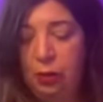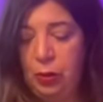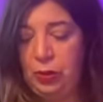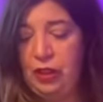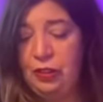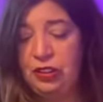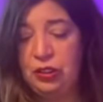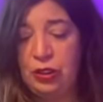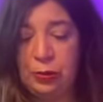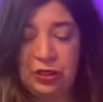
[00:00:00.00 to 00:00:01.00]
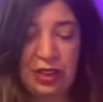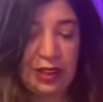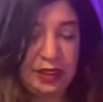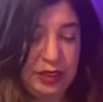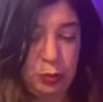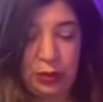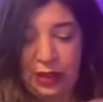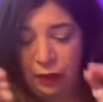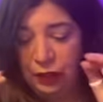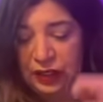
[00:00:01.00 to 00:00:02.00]
But whatever circumstances,
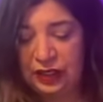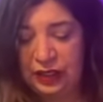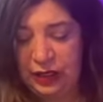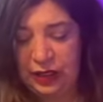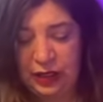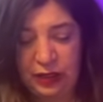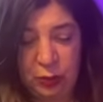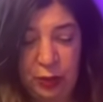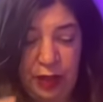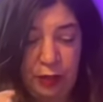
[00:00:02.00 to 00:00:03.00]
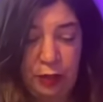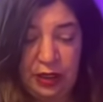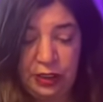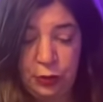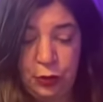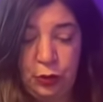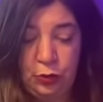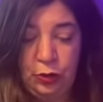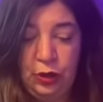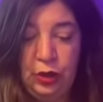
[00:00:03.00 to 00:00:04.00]
whatever this thing is, whatever it is for
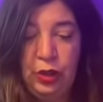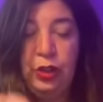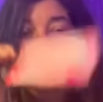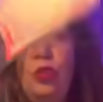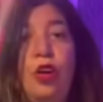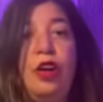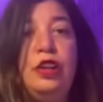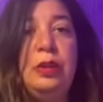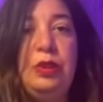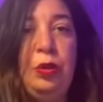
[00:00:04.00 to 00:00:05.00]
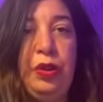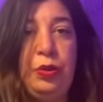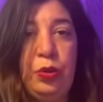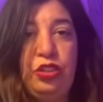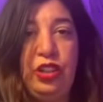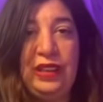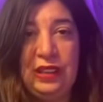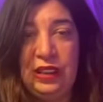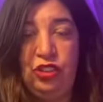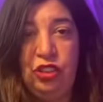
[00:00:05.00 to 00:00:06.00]
you, you are going to be going through a
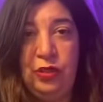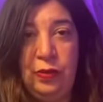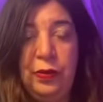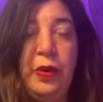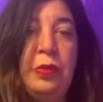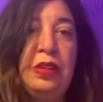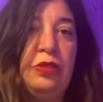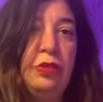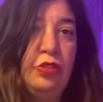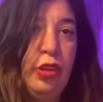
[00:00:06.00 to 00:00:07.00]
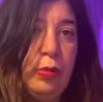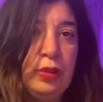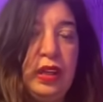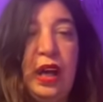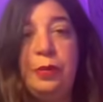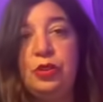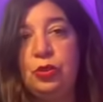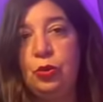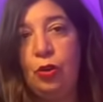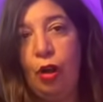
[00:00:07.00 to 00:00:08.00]
transition from a troubled times
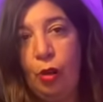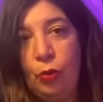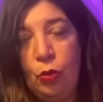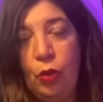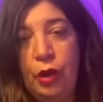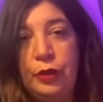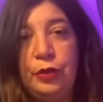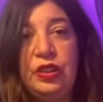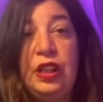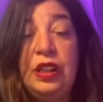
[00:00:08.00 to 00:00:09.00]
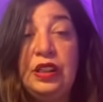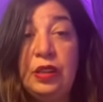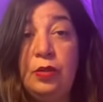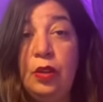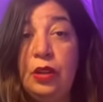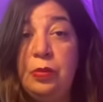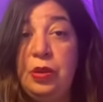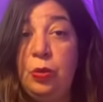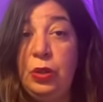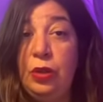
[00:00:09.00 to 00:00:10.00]
to calmer waters. Some of you are going to
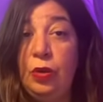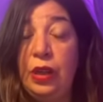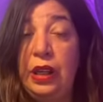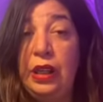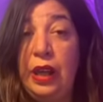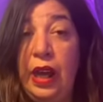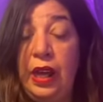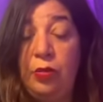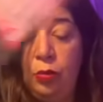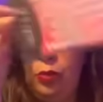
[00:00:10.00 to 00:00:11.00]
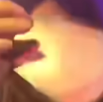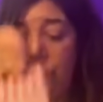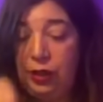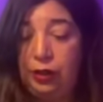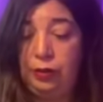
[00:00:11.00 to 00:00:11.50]
be relocating and moving.